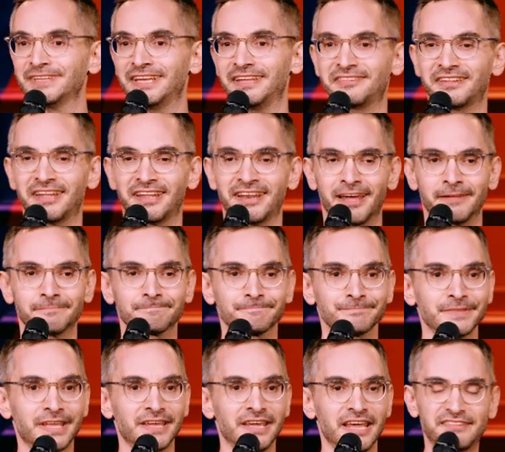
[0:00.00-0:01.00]
He said, uh,
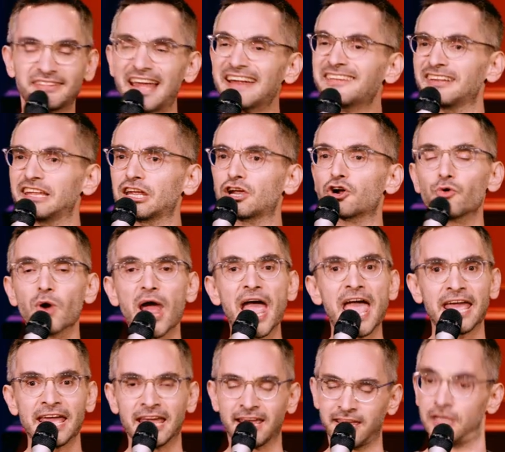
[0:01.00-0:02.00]
it's actually
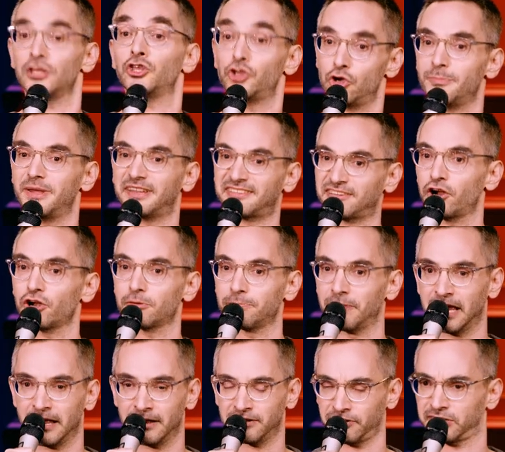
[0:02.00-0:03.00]
Craig, you misheard
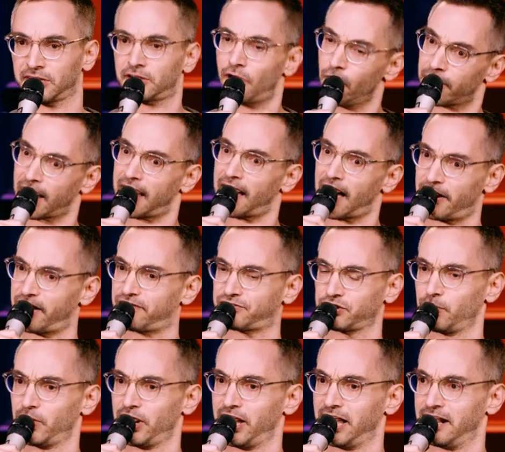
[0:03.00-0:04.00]
me. So I was like, okay, I don't have
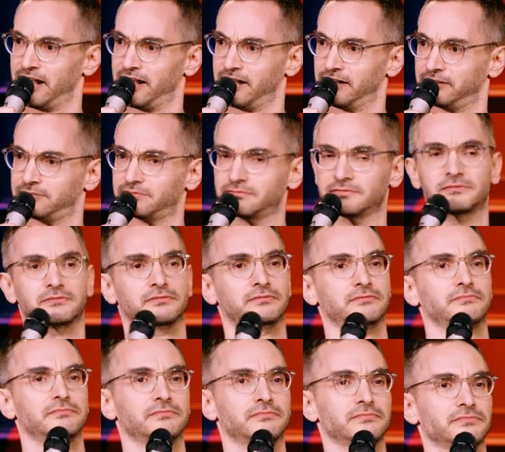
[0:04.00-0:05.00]
to
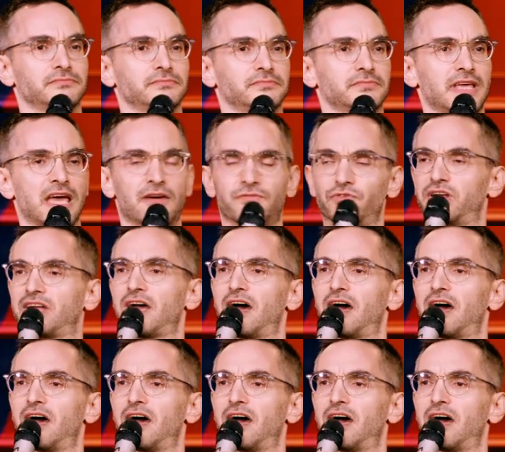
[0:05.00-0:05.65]
win every